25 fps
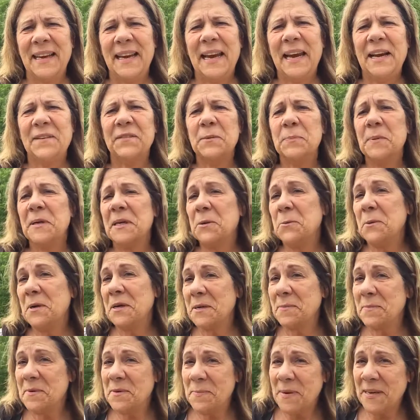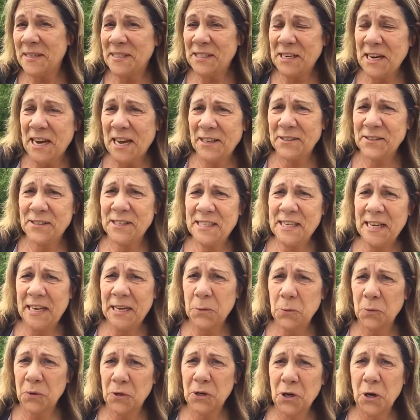Hey everybody, welcome to my channel.
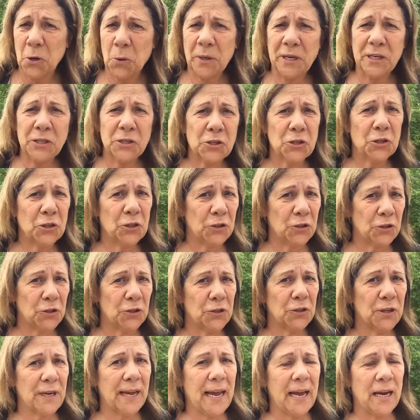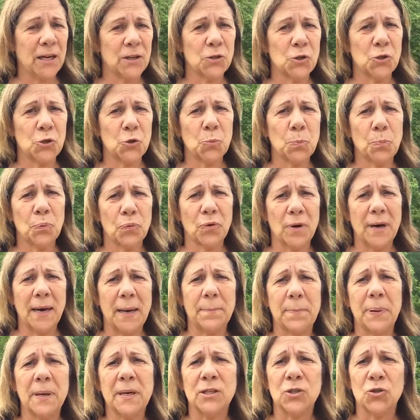Today we're going to learn how to
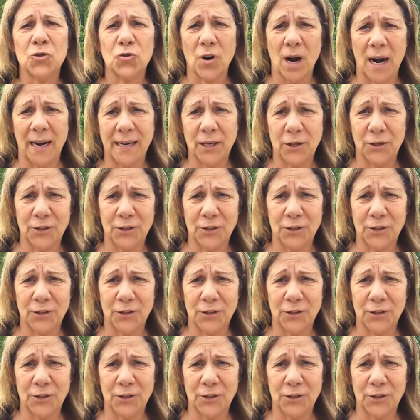prep dry